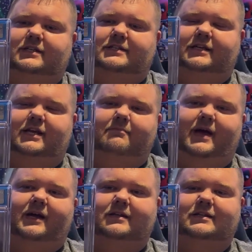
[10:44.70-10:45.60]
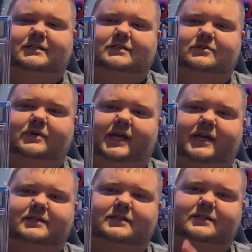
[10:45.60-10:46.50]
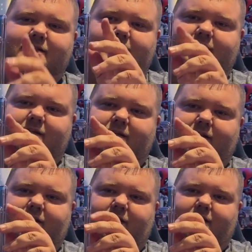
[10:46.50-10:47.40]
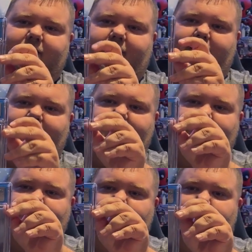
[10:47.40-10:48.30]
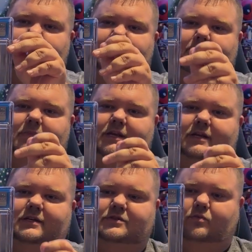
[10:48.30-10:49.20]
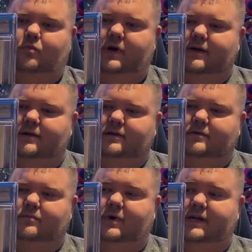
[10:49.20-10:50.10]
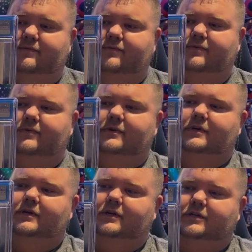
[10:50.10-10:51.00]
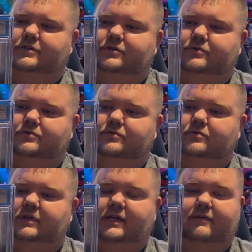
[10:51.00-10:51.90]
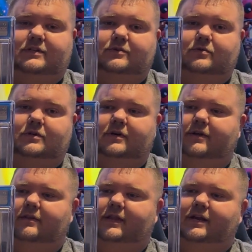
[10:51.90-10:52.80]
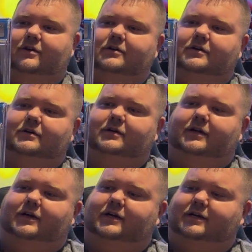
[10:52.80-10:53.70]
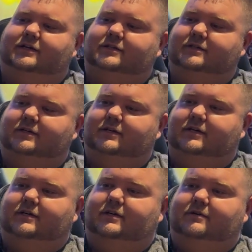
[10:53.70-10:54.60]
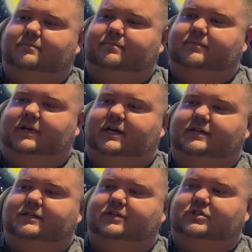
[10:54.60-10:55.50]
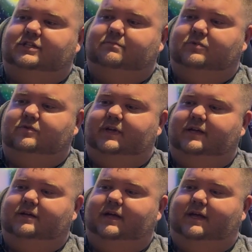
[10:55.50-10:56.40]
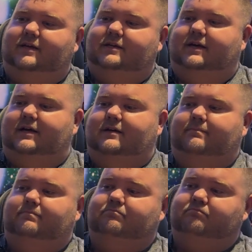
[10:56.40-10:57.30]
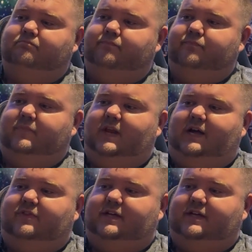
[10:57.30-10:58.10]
and I'm going to try and salvage what I can of the video. This was the last book I had to show off, so I won't be able to show off the sketchbook that I had later.